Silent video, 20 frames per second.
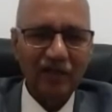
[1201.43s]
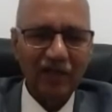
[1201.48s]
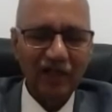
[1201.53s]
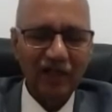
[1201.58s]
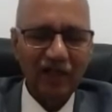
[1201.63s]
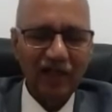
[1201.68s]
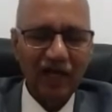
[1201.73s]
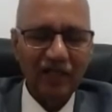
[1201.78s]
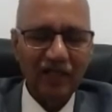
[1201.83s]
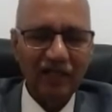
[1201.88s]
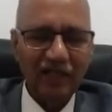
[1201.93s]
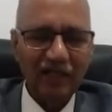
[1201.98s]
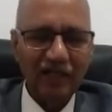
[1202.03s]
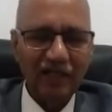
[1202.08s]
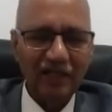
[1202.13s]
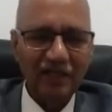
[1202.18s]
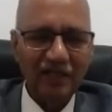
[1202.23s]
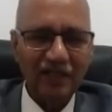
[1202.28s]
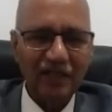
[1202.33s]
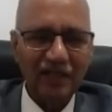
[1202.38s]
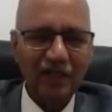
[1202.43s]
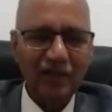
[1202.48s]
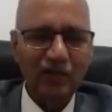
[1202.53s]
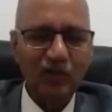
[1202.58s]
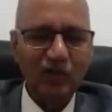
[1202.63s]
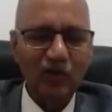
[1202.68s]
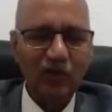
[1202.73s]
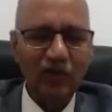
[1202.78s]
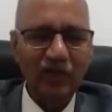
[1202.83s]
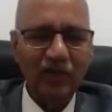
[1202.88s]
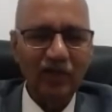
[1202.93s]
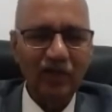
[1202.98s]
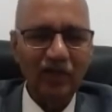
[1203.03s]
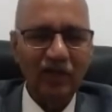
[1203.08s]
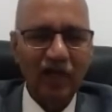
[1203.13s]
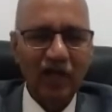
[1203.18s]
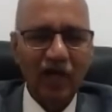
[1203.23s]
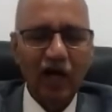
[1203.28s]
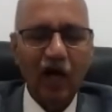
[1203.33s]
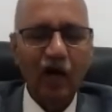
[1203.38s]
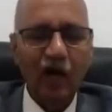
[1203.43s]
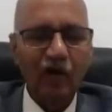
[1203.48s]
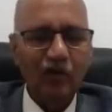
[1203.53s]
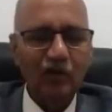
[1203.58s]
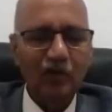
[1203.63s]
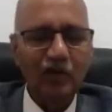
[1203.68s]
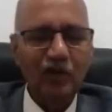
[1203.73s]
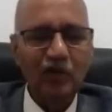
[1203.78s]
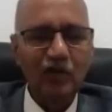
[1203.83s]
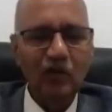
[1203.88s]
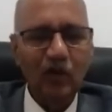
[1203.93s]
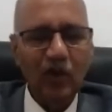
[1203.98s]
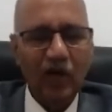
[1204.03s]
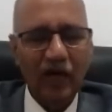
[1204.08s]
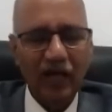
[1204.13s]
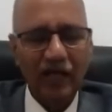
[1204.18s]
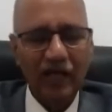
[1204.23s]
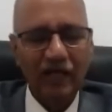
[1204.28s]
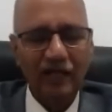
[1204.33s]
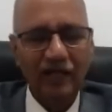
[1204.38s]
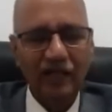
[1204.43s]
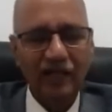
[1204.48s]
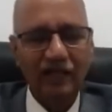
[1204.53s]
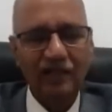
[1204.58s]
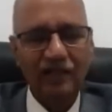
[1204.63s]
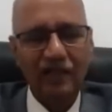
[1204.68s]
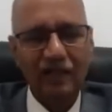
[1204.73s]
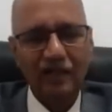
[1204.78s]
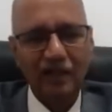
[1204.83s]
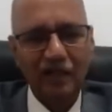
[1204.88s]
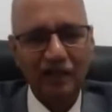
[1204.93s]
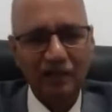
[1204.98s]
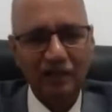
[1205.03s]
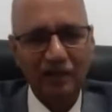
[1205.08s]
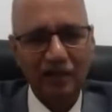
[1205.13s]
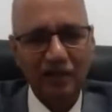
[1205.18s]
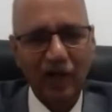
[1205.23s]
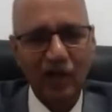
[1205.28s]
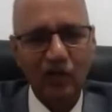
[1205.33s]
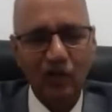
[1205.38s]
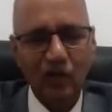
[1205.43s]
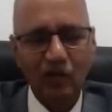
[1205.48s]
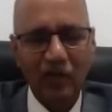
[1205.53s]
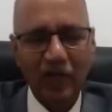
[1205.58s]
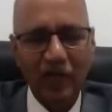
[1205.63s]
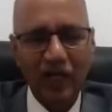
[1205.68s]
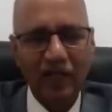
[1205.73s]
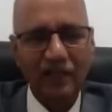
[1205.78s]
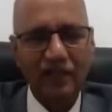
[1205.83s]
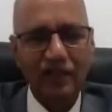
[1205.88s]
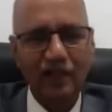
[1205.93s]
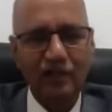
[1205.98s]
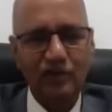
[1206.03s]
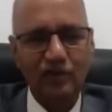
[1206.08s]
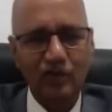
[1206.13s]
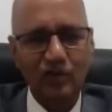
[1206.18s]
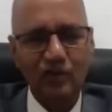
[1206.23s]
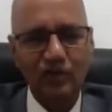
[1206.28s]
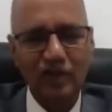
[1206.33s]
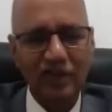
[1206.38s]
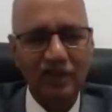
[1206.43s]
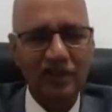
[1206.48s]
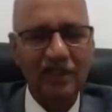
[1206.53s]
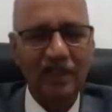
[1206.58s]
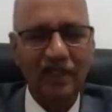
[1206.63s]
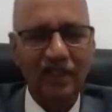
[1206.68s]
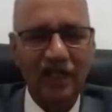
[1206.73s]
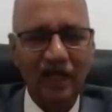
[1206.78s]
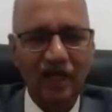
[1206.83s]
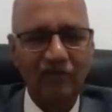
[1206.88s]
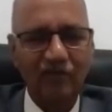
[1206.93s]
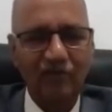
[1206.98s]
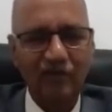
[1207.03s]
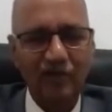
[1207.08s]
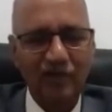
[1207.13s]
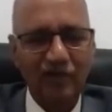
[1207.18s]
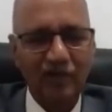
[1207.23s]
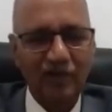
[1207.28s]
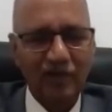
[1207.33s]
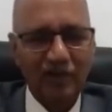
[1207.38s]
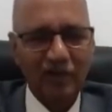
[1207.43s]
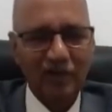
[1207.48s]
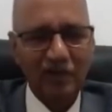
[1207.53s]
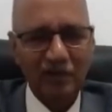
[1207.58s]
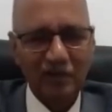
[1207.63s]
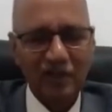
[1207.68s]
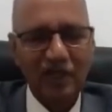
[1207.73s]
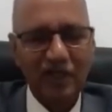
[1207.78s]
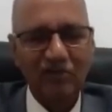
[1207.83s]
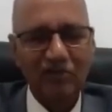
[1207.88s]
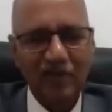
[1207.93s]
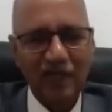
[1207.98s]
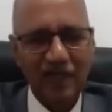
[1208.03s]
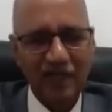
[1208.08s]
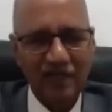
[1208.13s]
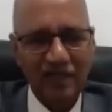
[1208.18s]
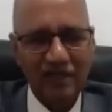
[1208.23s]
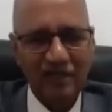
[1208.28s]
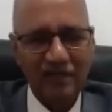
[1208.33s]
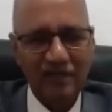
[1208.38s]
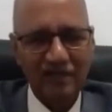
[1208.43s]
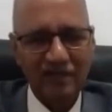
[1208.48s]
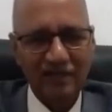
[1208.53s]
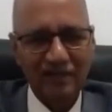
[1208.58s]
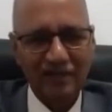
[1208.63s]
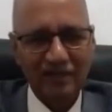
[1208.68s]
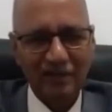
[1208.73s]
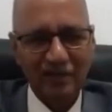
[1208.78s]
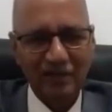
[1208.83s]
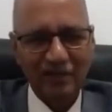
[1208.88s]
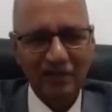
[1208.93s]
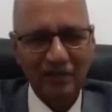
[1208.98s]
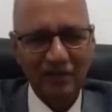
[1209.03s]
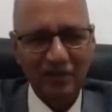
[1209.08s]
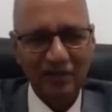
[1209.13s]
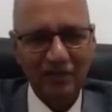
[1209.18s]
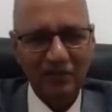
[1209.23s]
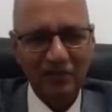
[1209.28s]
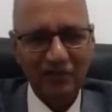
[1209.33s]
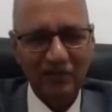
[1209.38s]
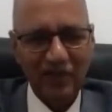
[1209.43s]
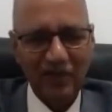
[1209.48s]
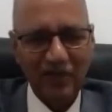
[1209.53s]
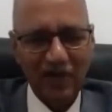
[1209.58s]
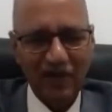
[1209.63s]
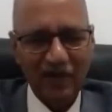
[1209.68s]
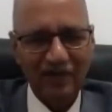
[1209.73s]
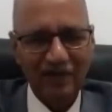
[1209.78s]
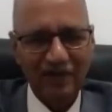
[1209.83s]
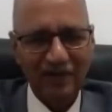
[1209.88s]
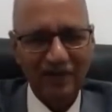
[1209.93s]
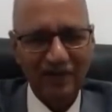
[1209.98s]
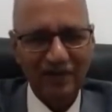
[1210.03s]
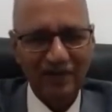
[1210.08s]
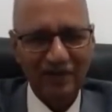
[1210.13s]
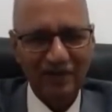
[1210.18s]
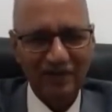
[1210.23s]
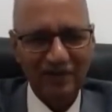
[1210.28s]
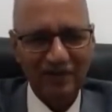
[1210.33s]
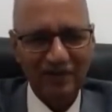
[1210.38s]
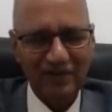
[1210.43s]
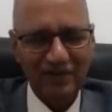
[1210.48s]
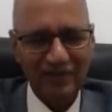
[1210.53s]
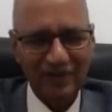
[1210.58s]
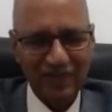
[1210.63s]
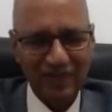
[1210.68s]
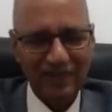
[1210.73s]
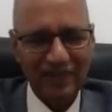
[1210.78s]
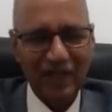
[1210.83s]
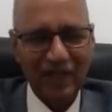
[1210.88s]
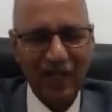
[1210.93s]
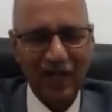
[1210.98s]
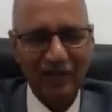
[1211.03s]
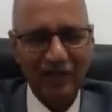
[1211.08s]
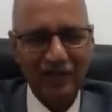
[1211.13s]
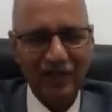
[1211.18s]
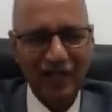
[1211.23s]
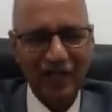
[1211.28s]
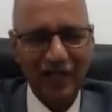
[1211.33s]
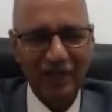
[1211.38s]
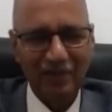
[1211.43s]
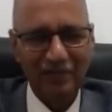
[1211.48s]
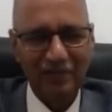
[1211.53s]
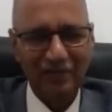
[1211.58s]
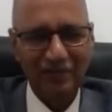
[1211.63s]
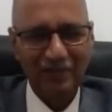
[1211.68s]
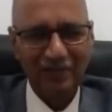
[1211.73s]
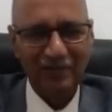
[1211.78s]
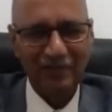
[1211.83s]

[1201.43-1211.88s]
they are interested in knowing how did you handle the alumni association of JVers for such a long time?